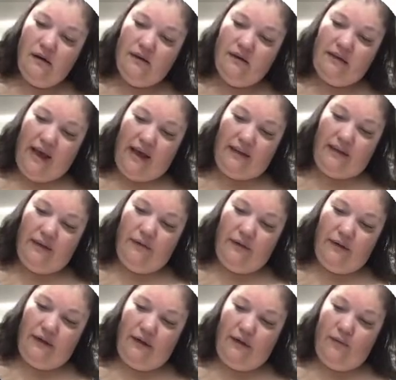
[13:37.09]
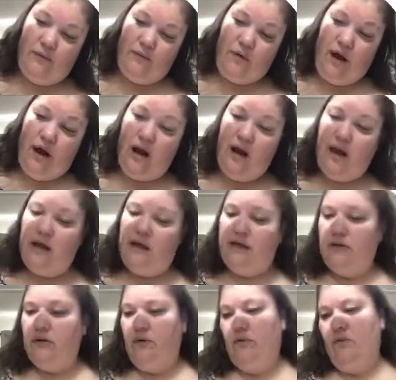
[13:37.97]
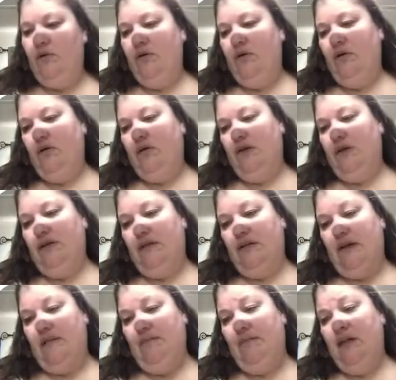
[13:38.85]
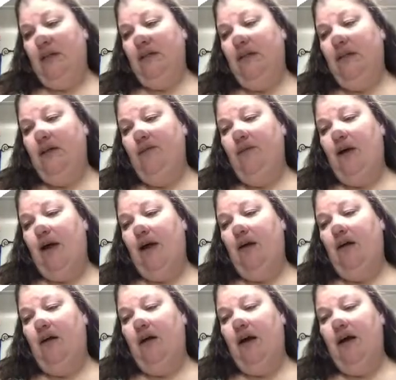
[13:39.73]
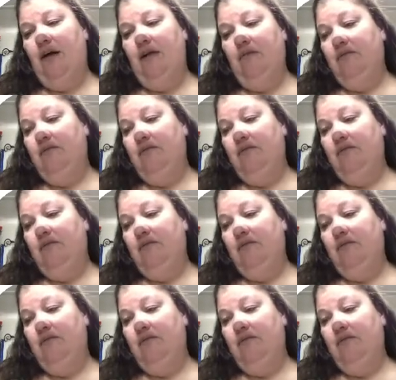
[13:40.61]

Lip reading: exactly what you want, or it's not mixing well,